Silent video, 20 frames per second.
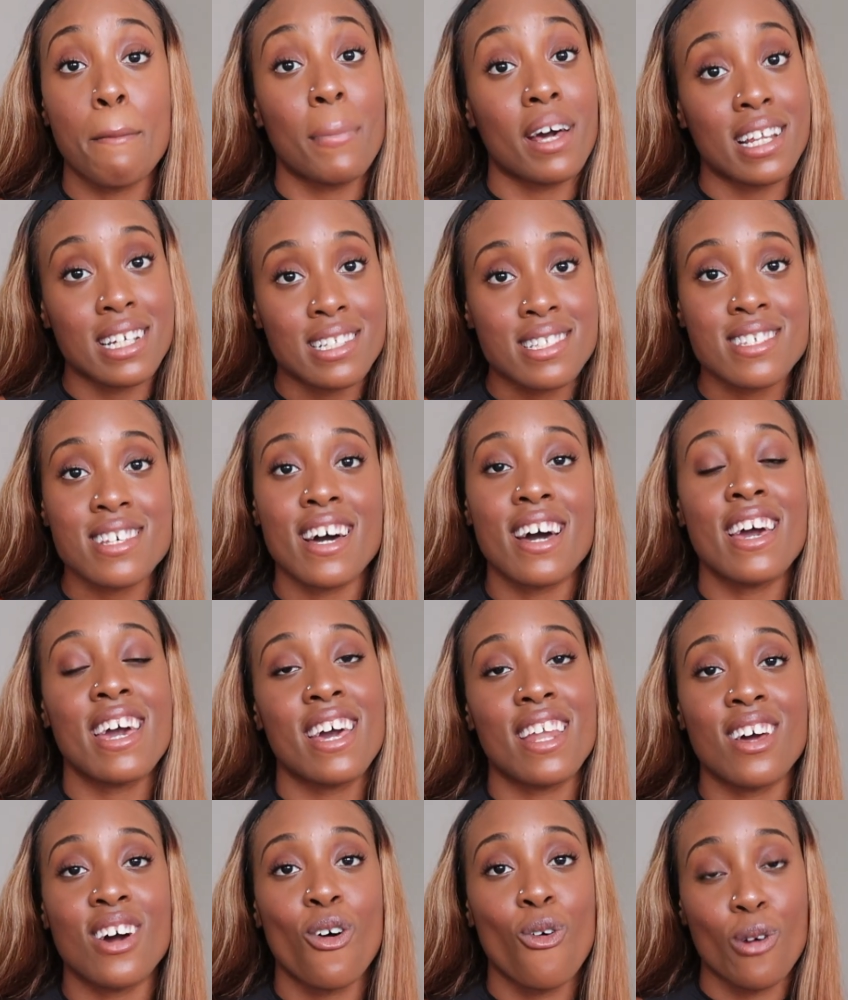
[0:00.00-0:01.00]

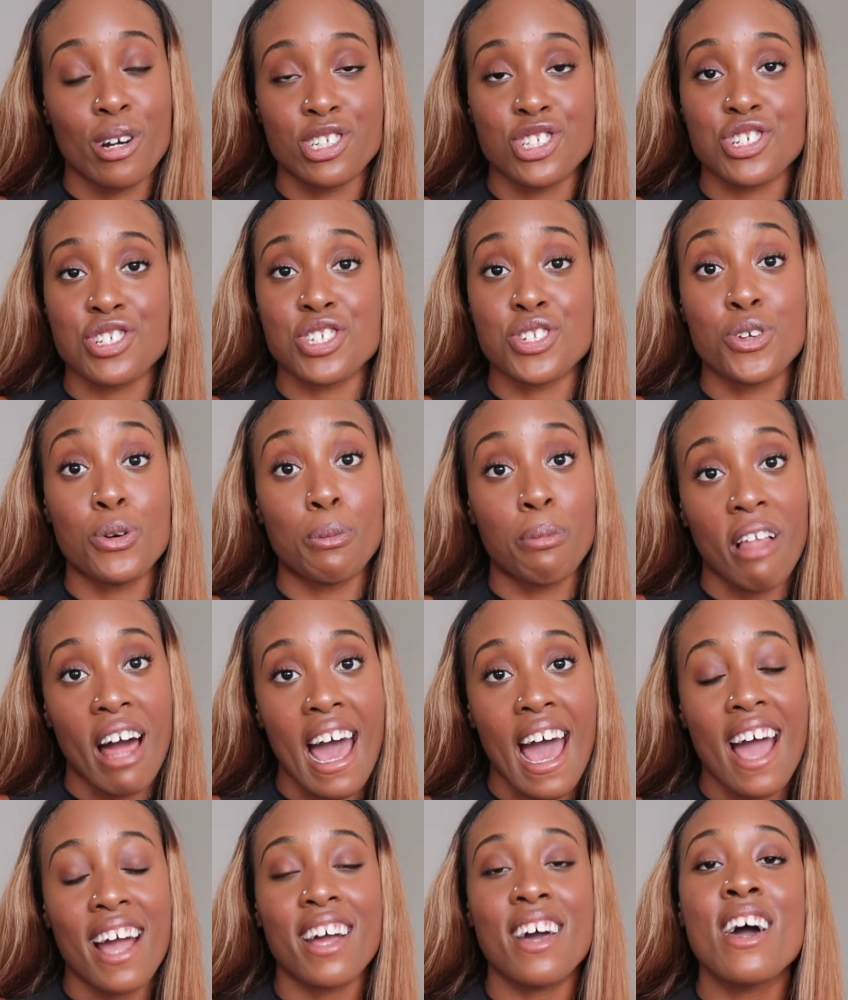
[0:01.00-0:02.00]
Maritza in Orange is the New
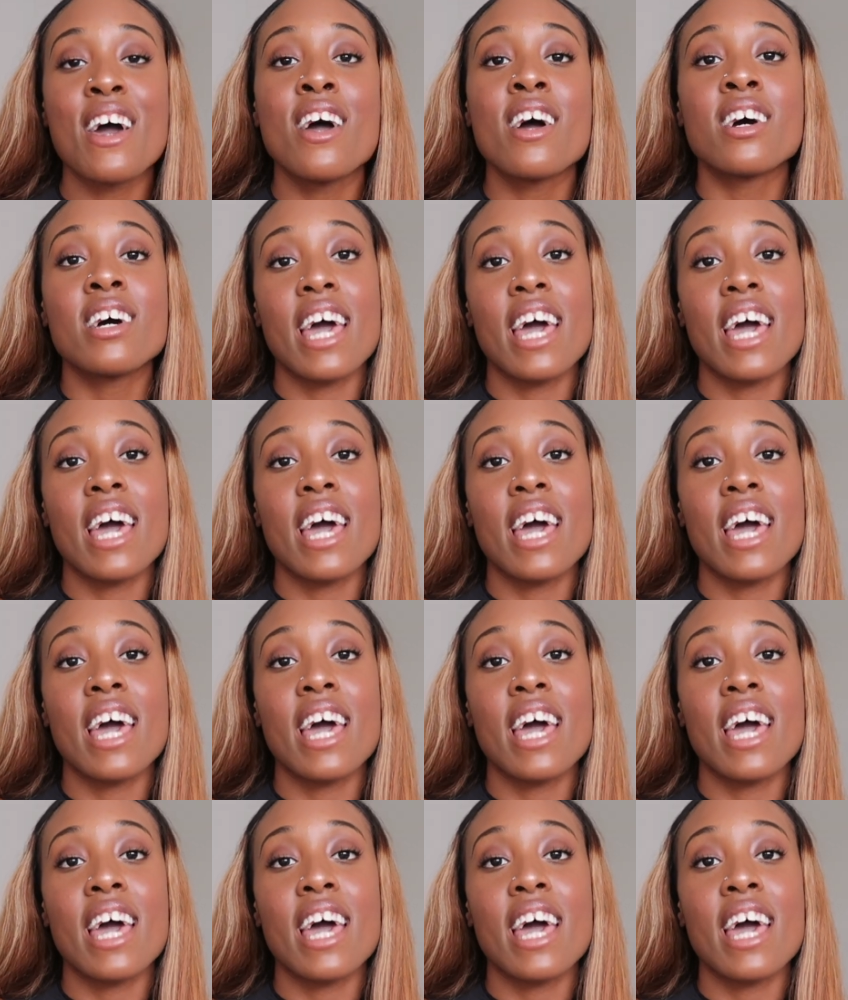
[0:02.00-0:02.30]
Black,